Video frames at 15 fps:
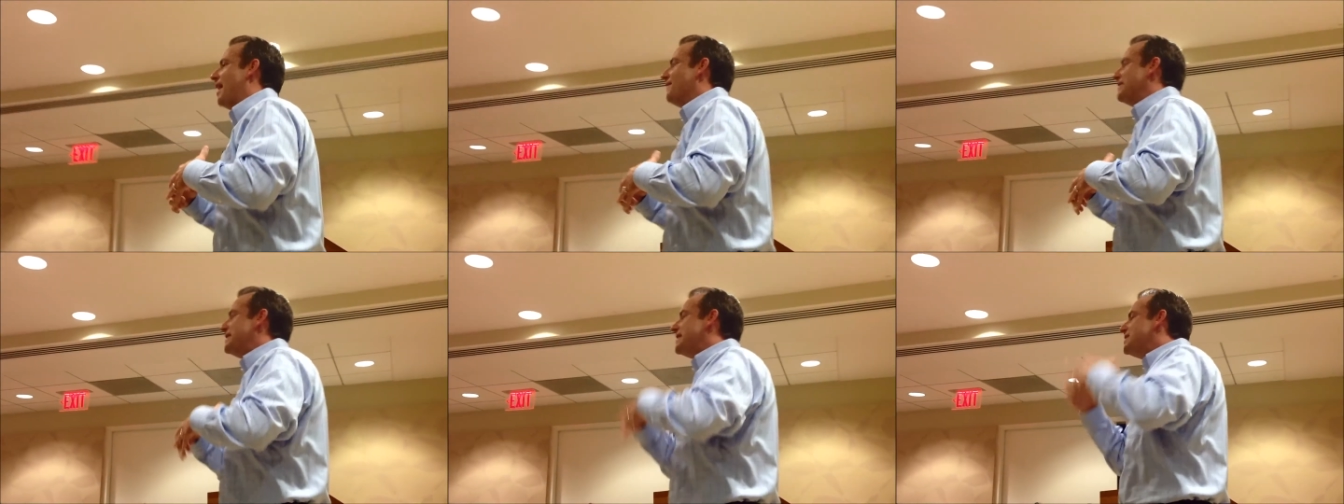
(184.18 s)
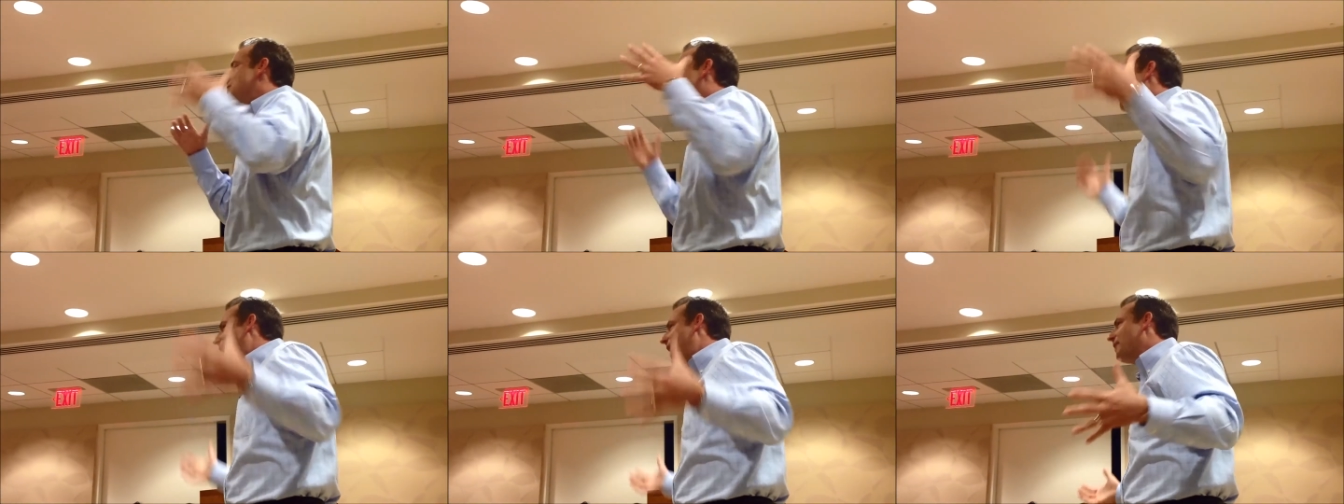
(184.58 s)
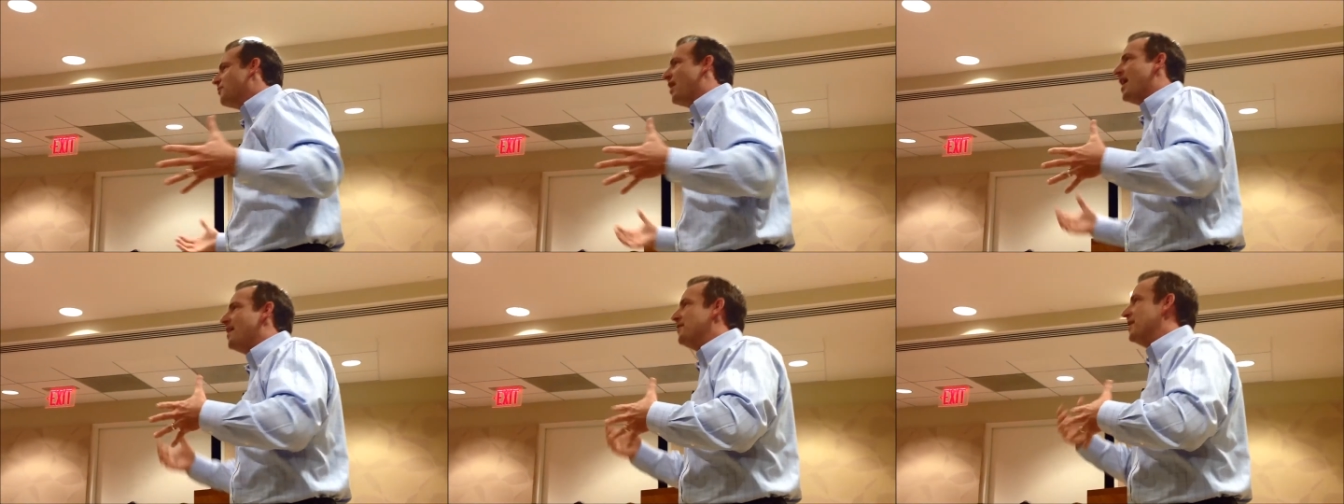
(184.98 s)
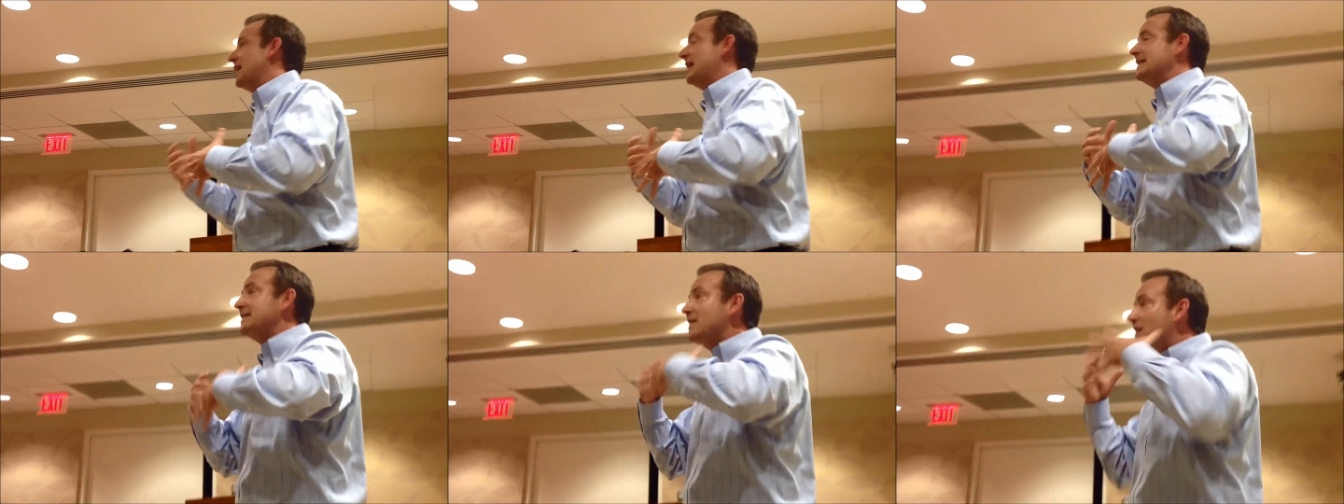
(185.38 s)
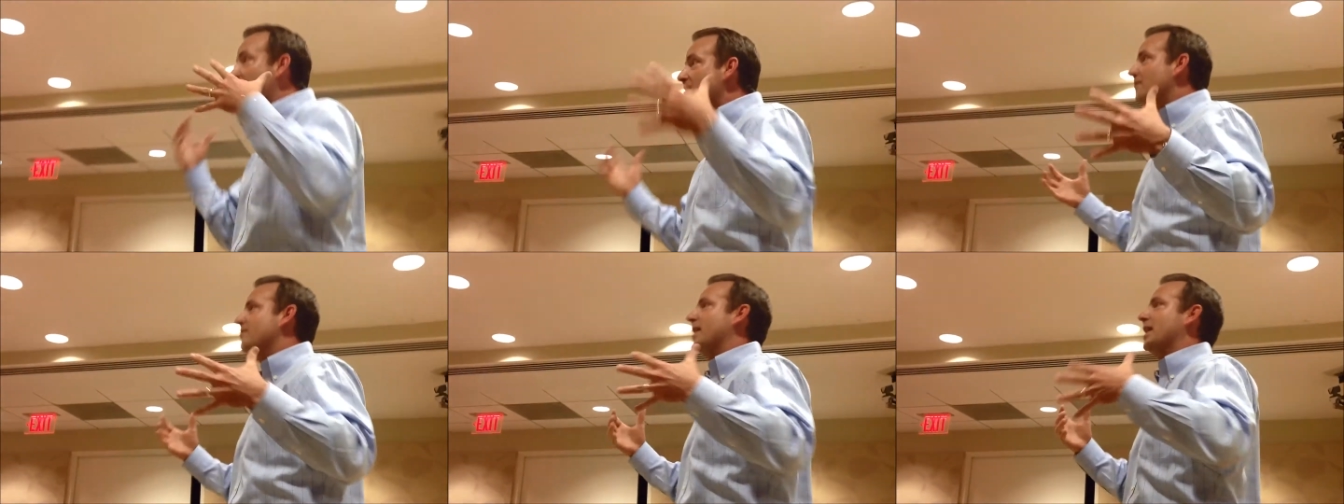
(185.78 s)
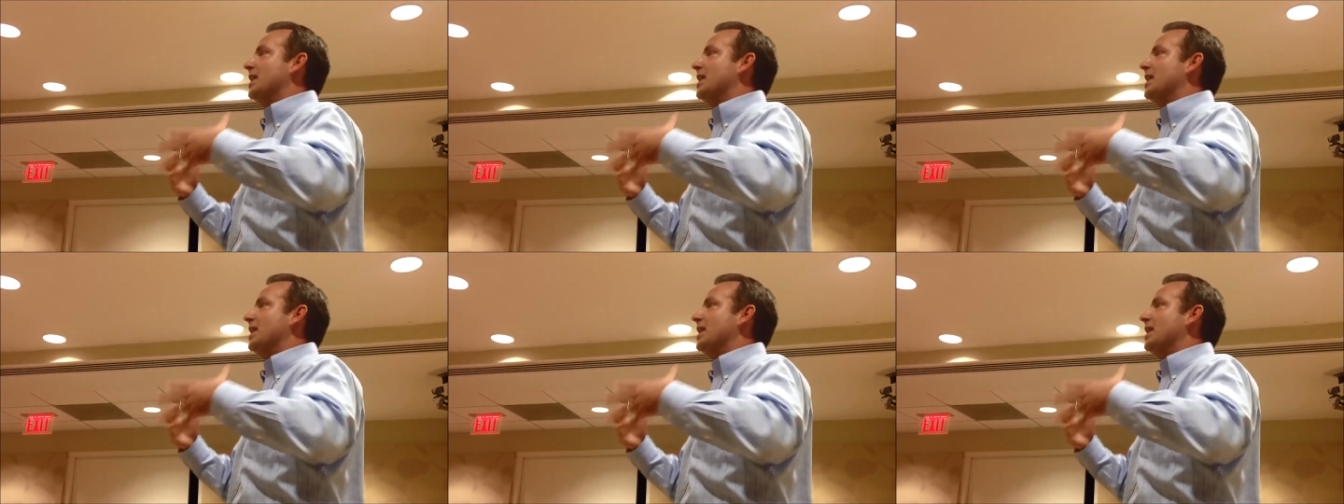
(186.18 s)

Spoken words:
have a teaching background and I love